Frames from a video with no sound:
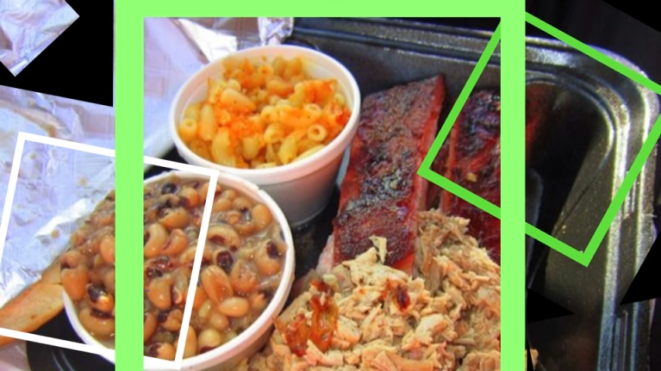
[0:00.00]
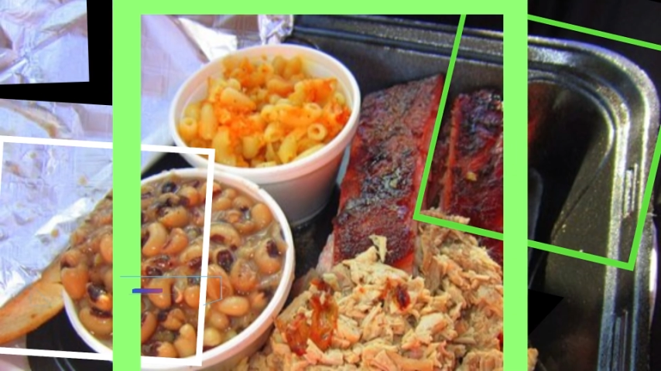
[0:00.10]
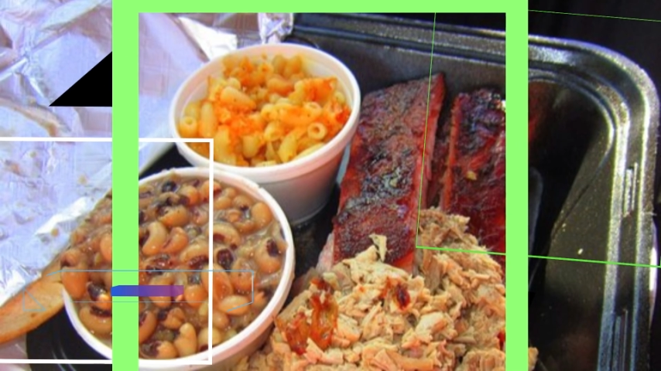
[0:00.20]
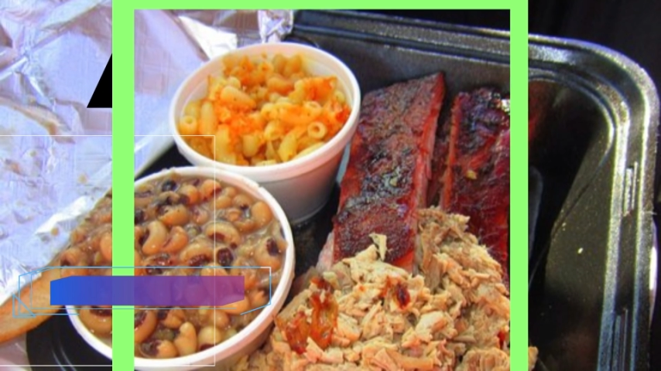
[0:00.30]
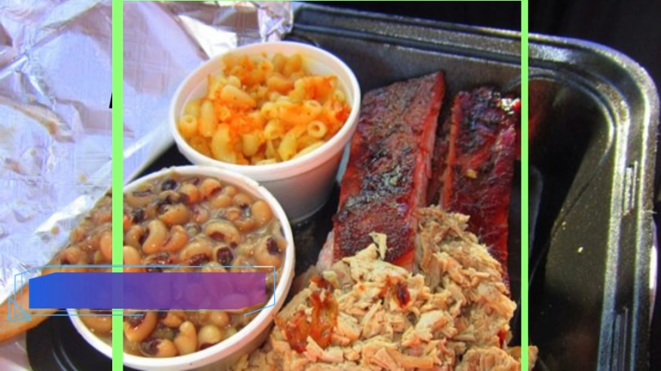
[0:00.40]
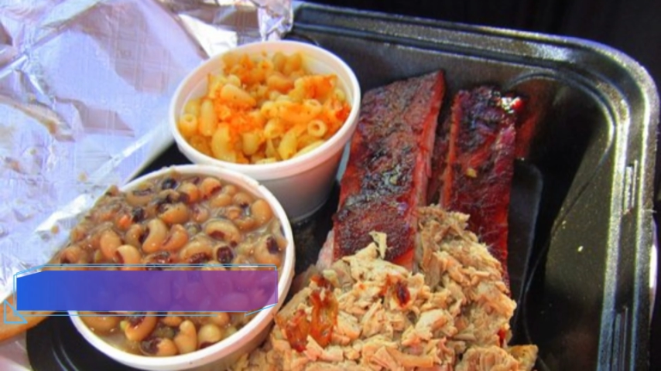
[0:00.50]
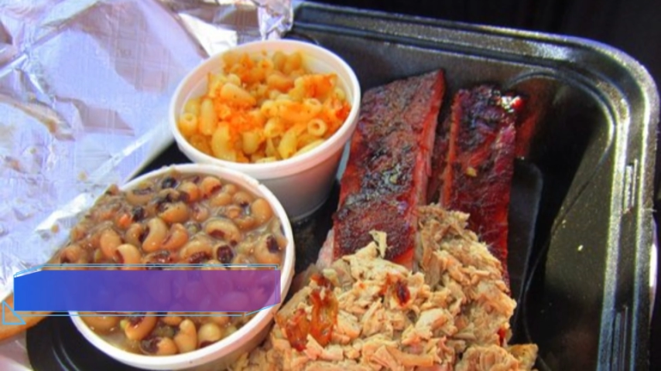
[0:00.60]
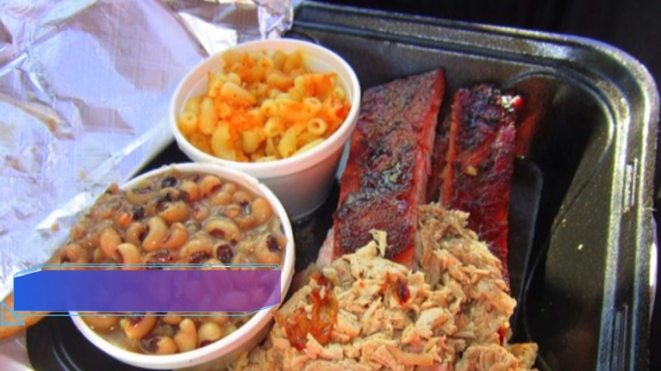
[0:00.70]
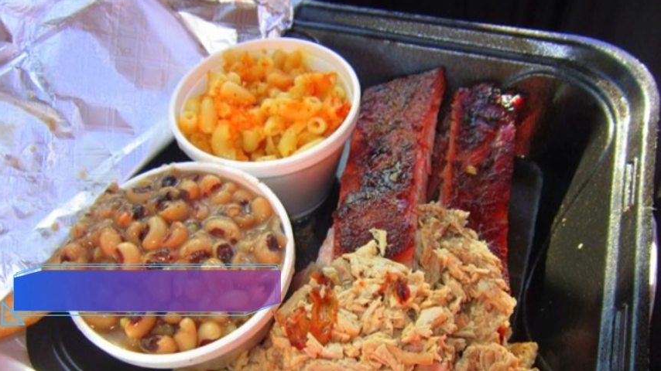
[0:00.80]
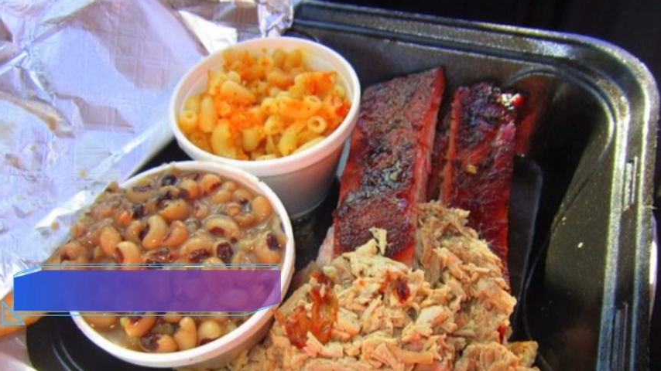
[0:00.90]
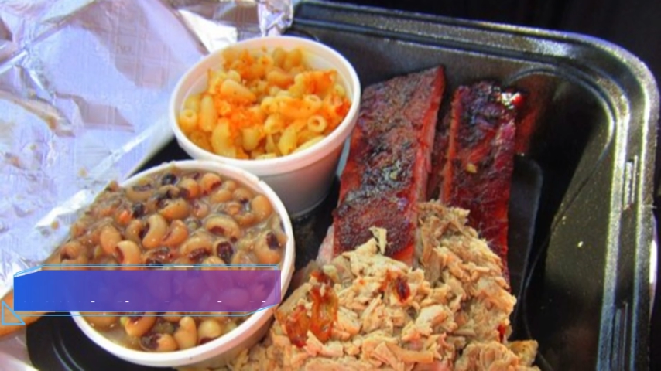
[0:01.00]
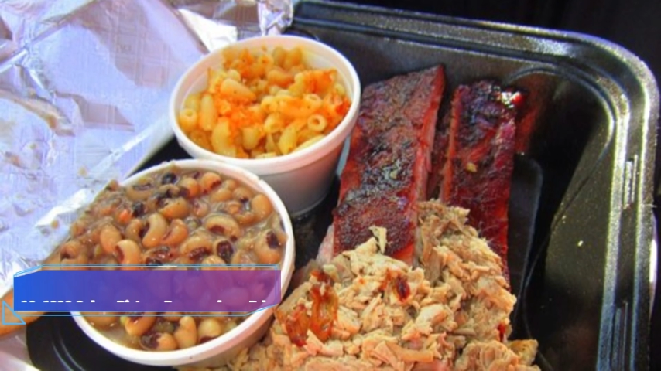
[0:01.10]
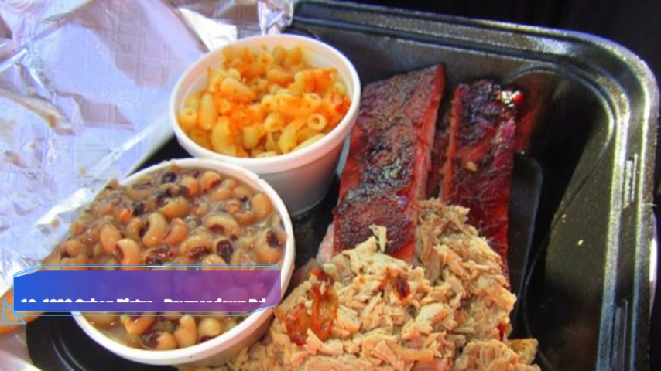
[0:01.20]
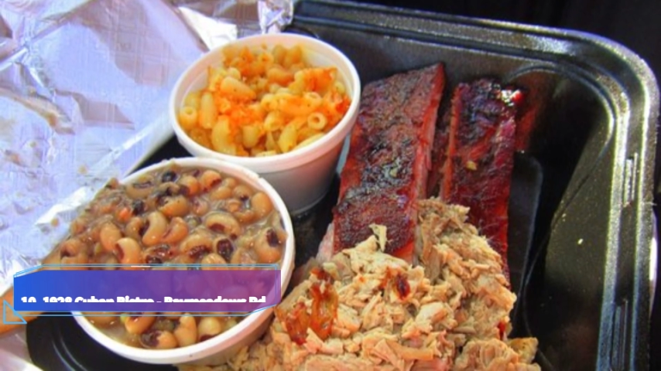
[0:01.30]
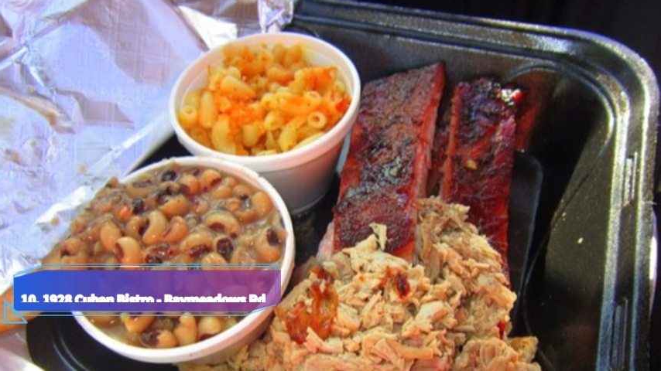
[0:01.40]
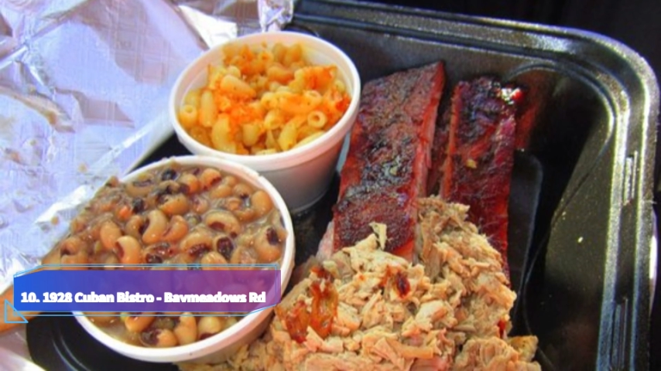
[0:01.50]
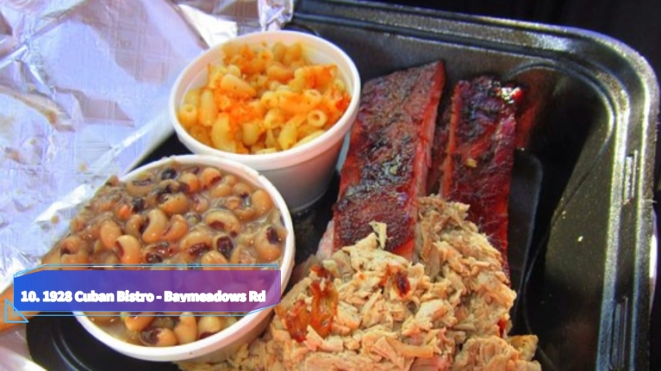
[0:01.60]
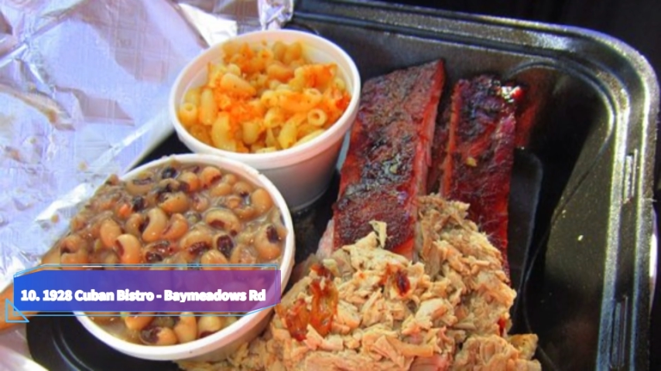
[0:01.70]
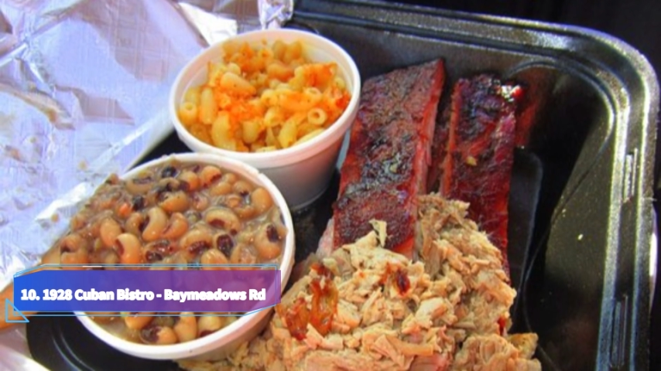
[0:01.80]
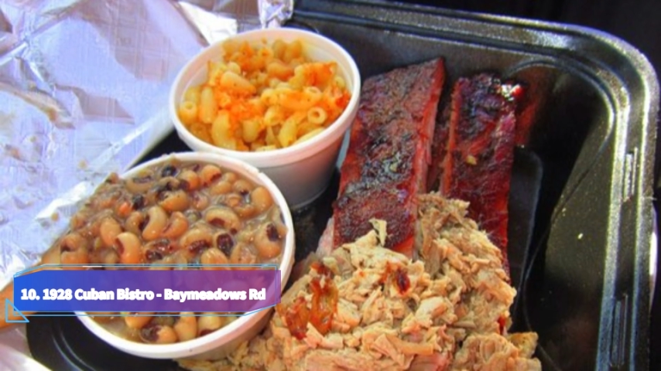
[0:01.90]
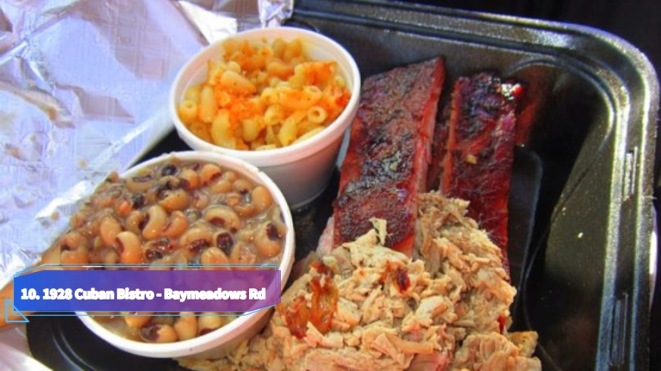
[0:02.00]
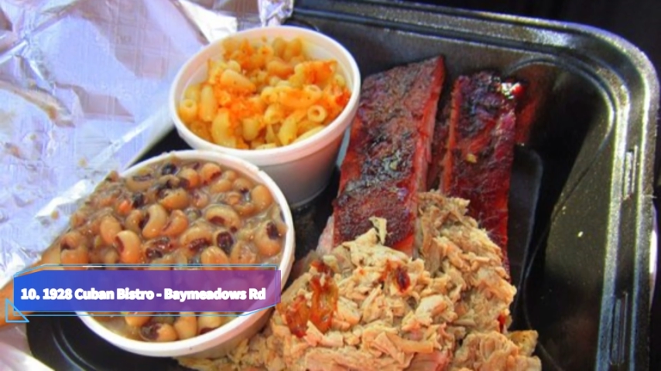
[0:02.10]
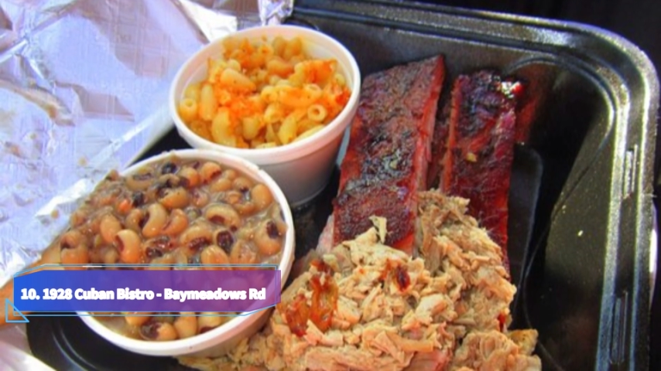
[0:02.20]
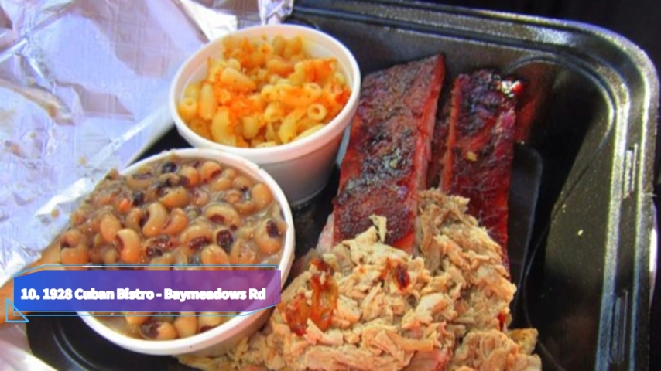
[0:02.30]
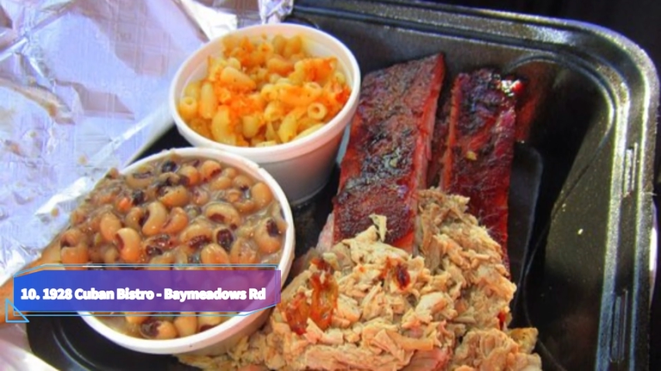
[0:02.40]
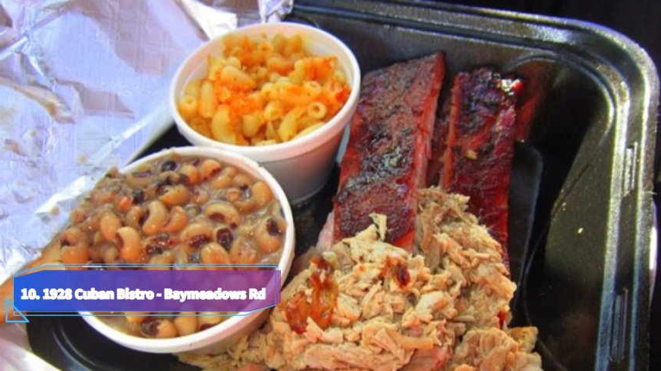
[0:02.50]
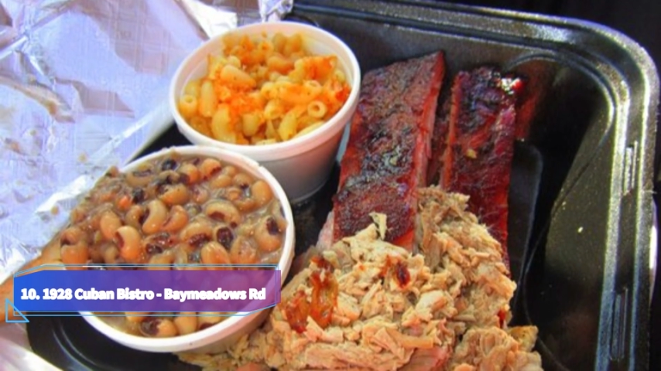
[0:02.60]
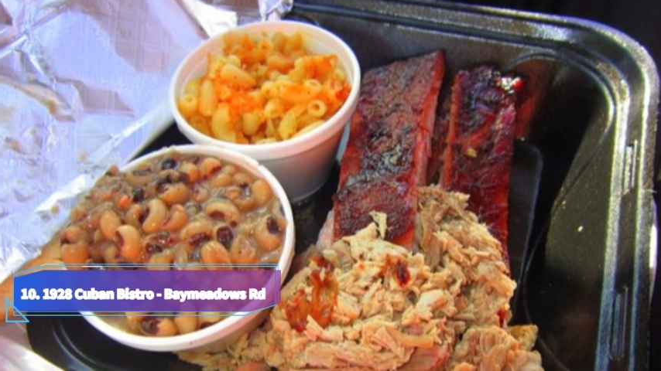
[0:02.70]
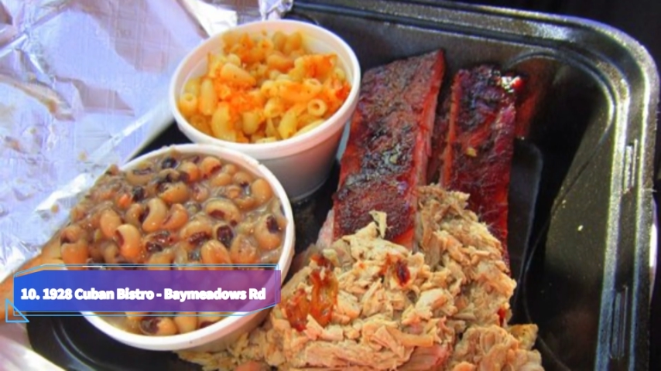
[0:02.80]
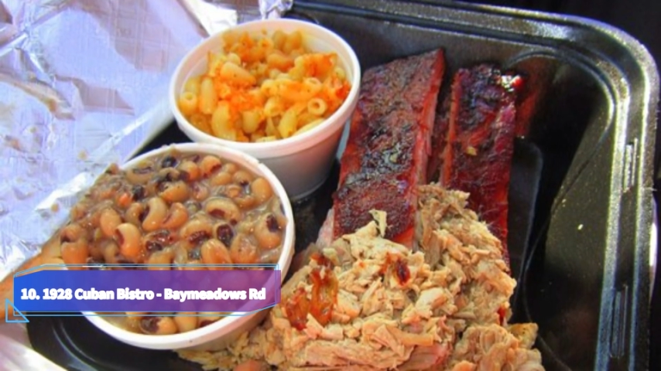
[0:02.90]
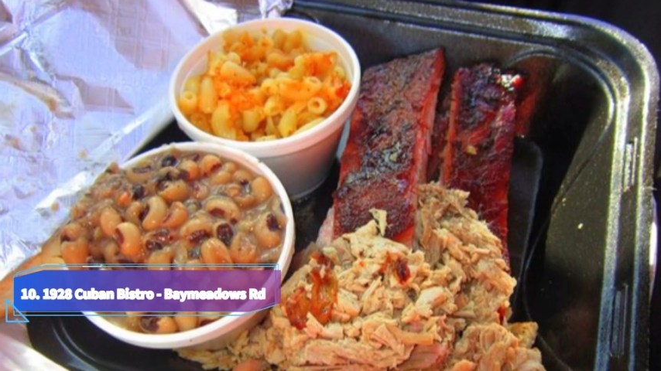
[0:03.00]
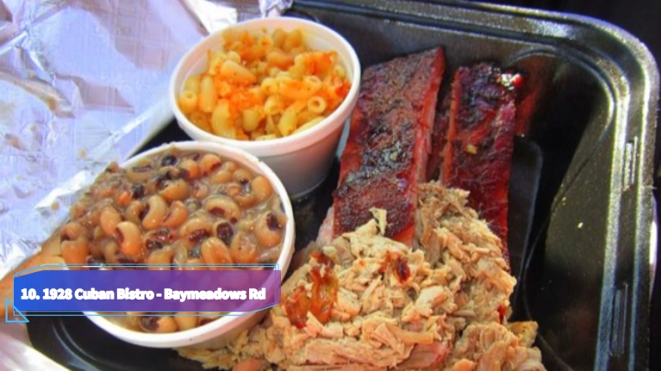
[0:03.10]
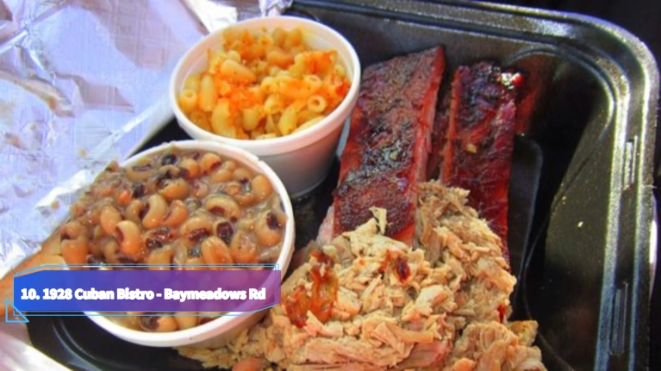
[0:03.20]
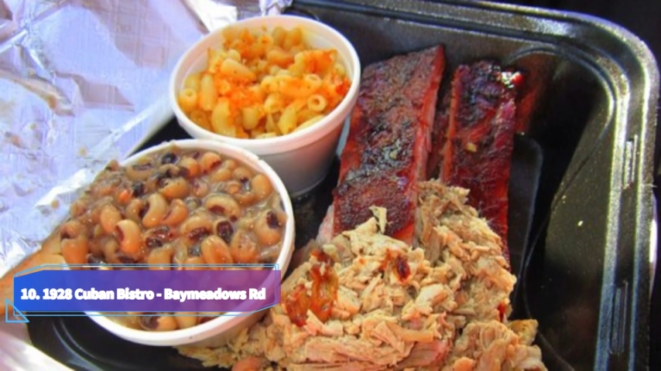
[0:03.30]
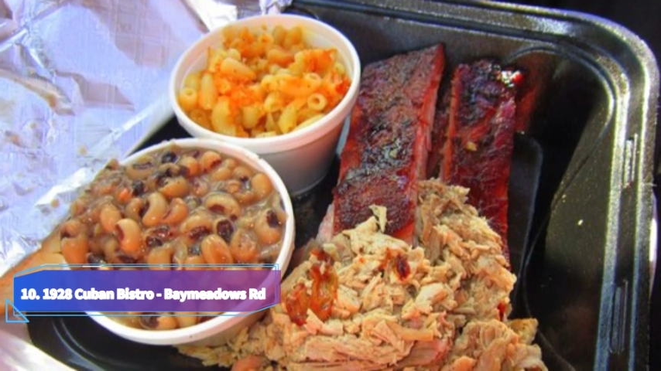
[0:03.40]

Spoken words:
Nobody's mouth can be seen.